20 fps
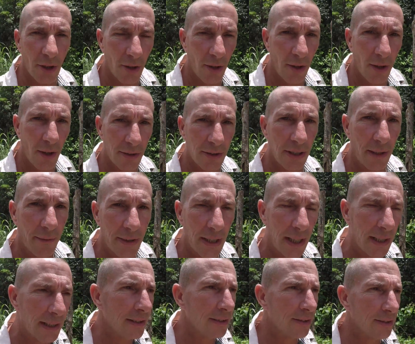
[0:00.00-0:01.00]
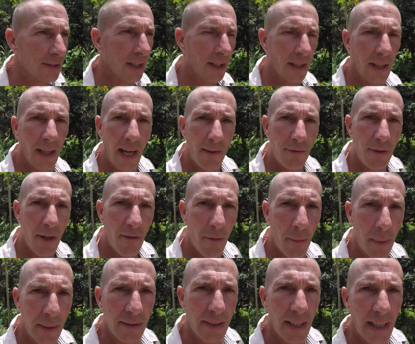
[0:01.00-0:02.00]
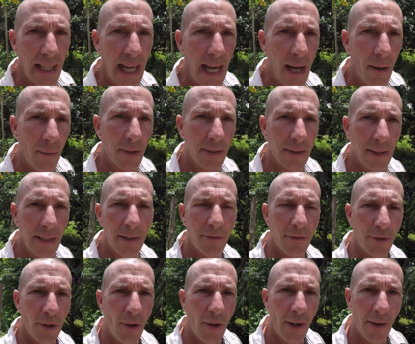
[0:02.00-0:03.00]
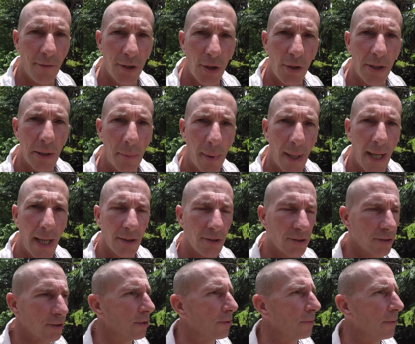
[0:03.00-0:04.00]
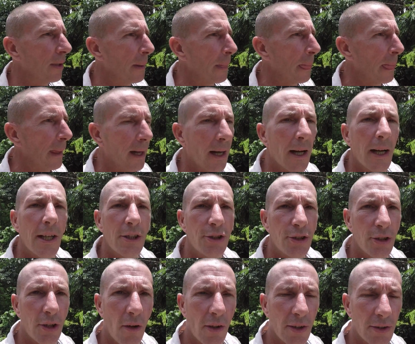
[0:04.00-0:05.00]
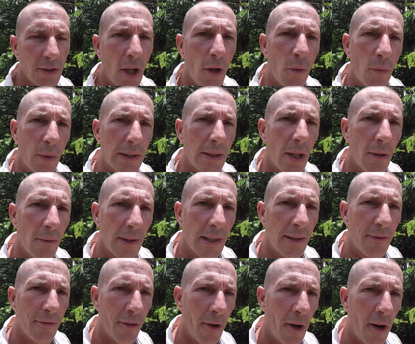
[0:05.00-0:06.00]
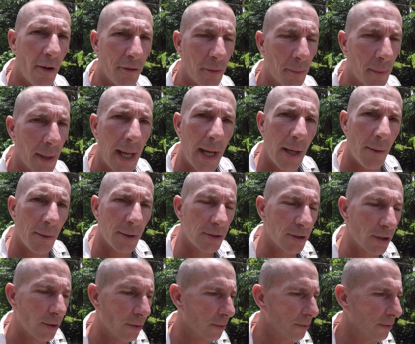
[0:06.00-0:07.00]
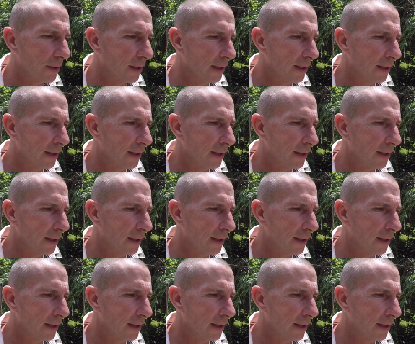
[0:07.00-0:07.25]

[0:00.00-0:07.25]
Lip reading: I got asked the other day is, have you ever been to Laos, and if not, have you got any plans to? As you guys know, we don't live far from Laos at all.